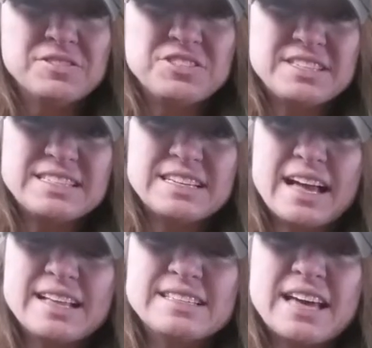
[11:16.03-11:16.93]
just to
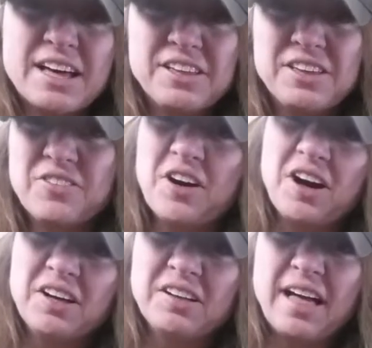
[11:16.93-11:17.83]
kind of tell you
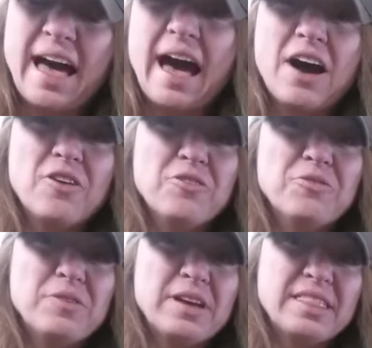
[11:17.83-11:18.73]
all
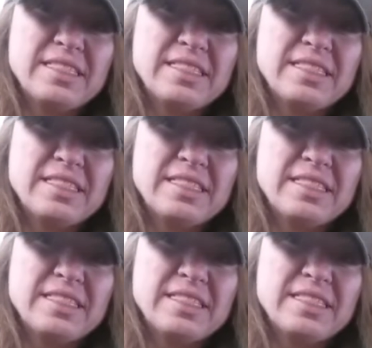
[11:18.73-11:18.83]
how